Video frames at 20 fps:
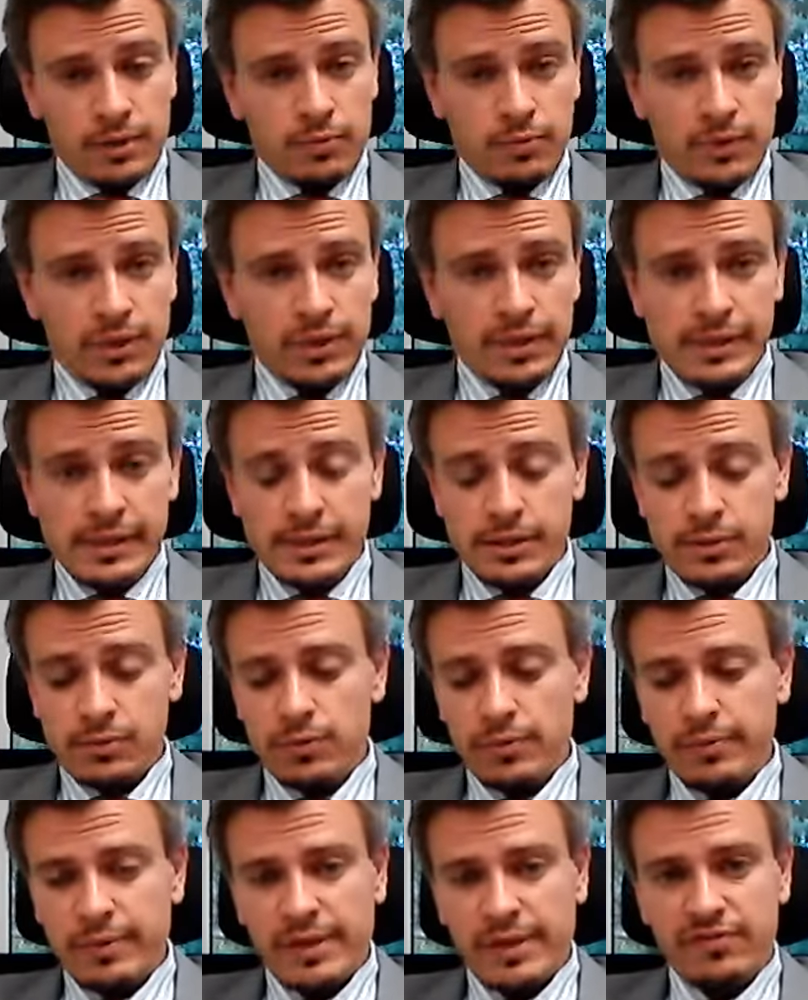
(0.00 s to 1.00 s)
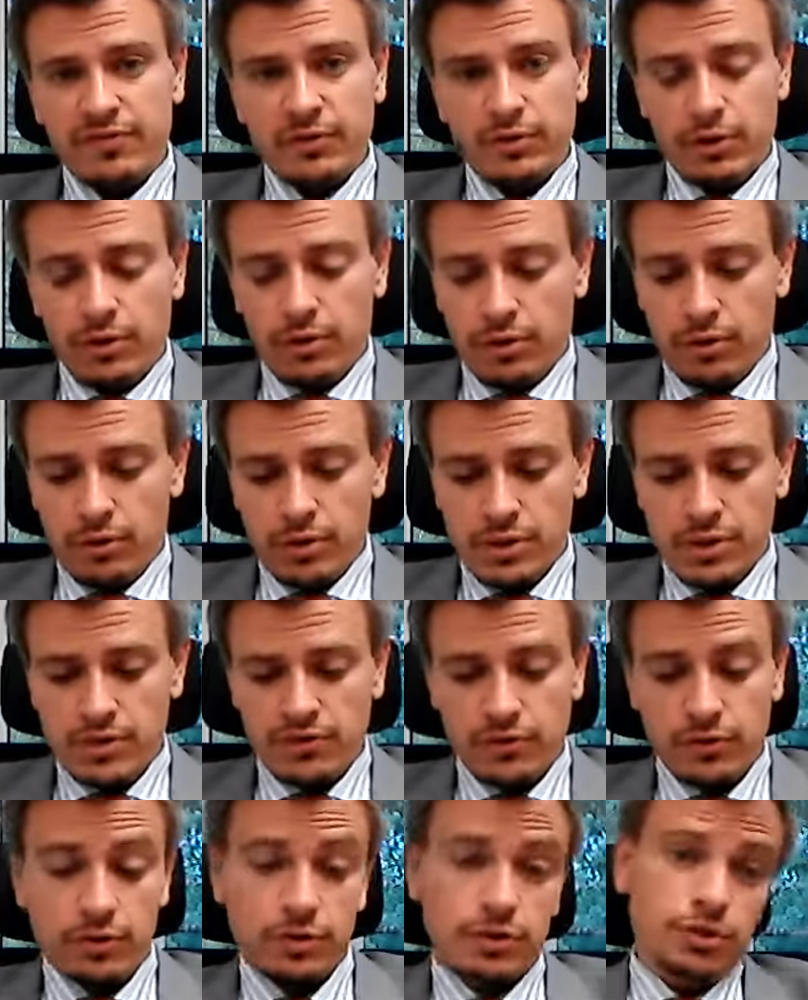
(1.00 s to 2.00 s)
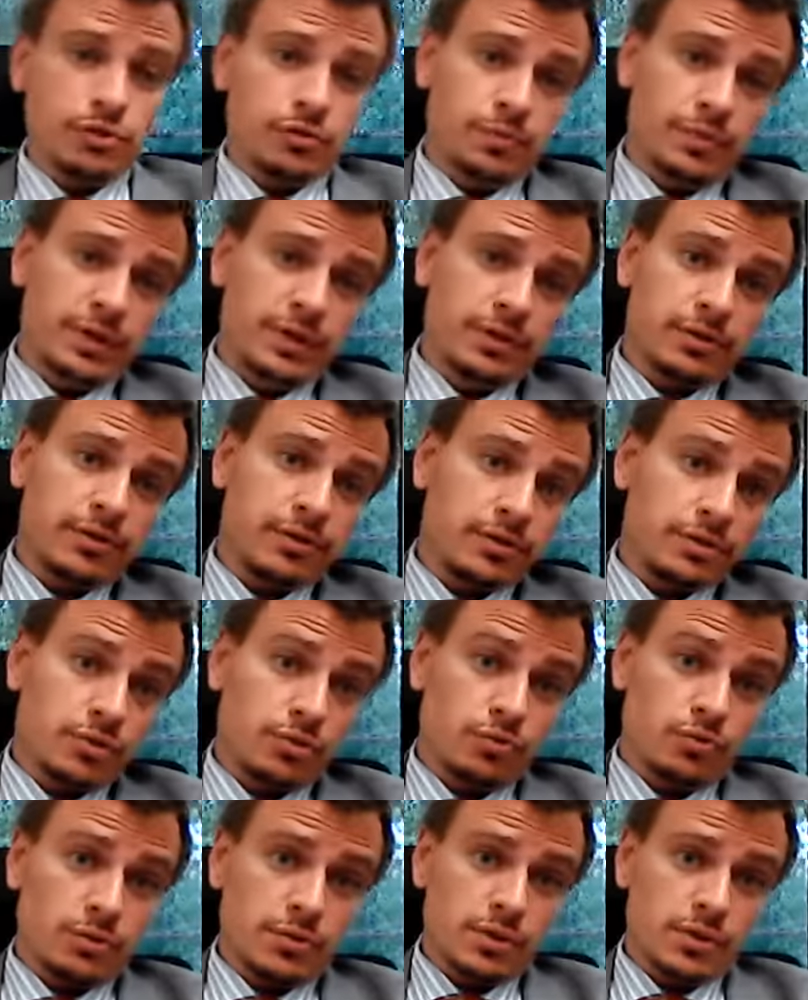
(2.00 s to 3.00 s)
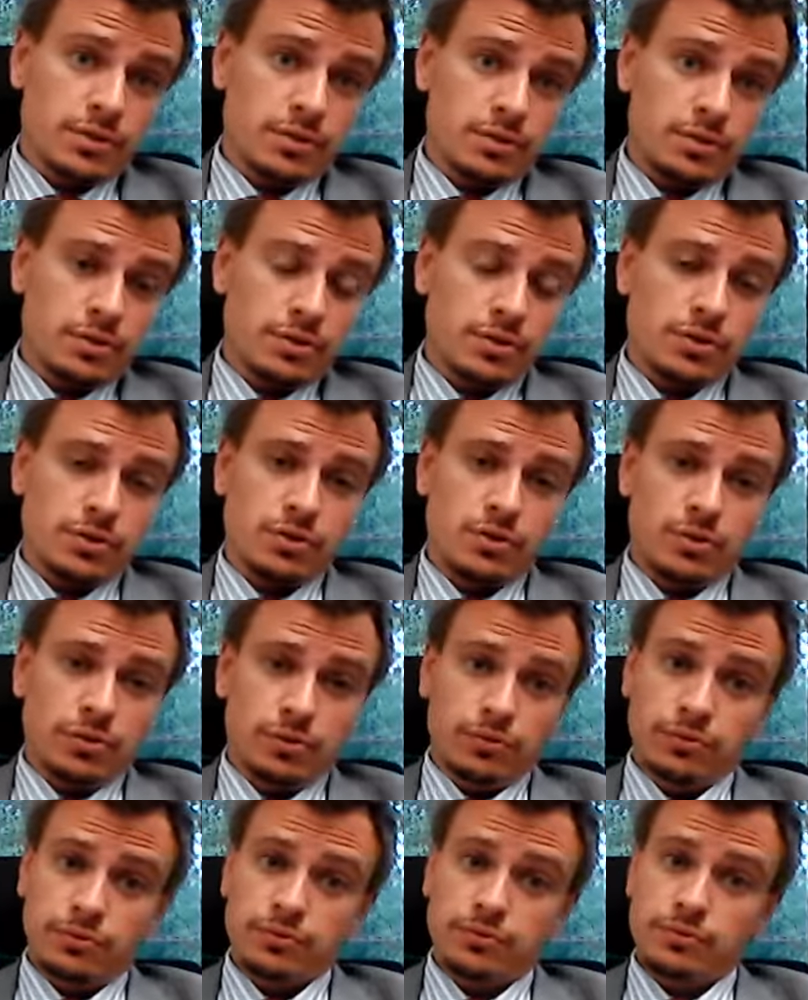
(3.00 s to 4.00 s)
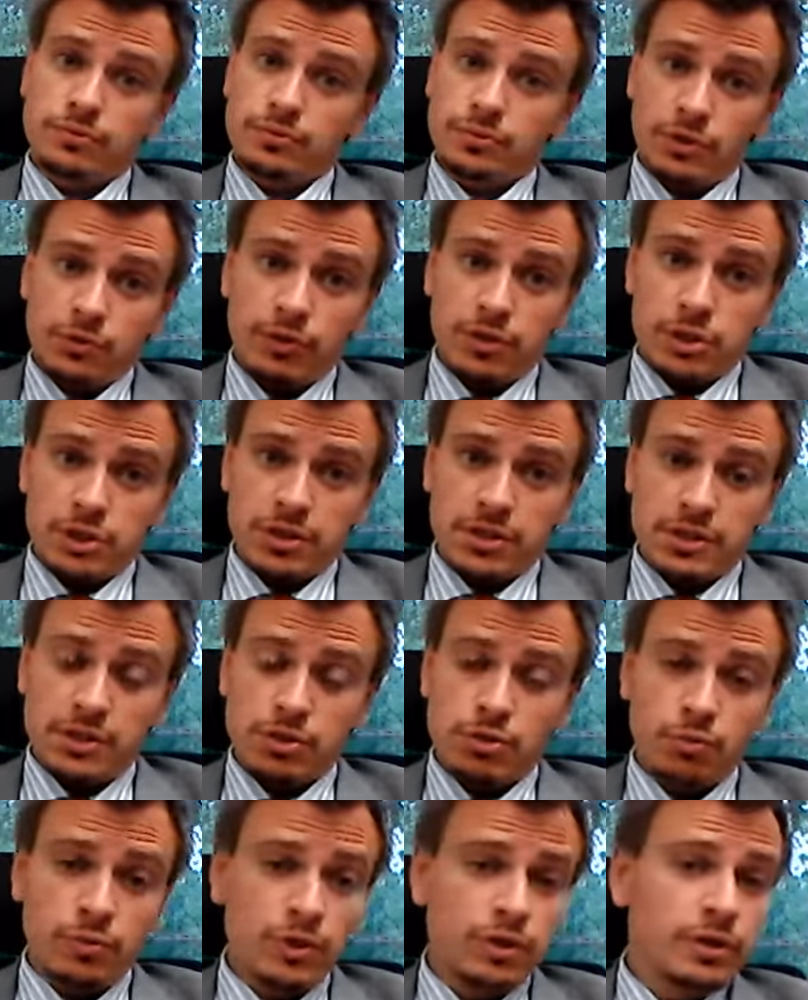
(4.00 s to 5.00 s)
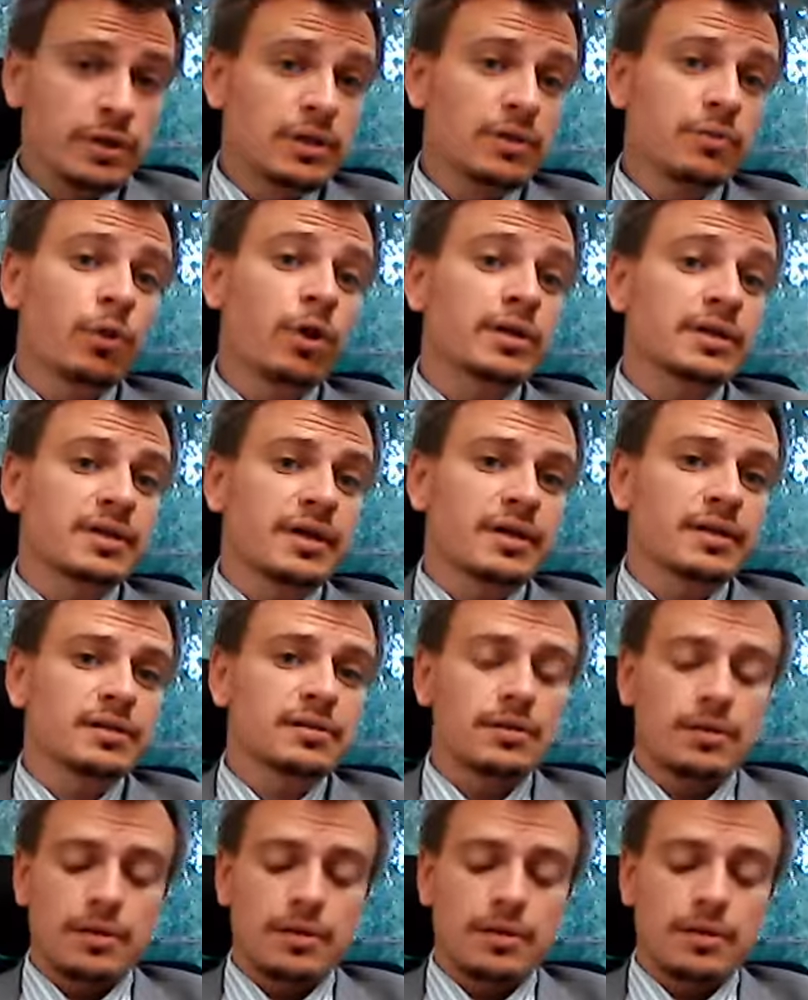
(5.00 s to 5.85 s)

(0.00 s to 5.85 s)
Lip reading: it will lead to a welfare loss for European consumers. So the question is, do we really want that?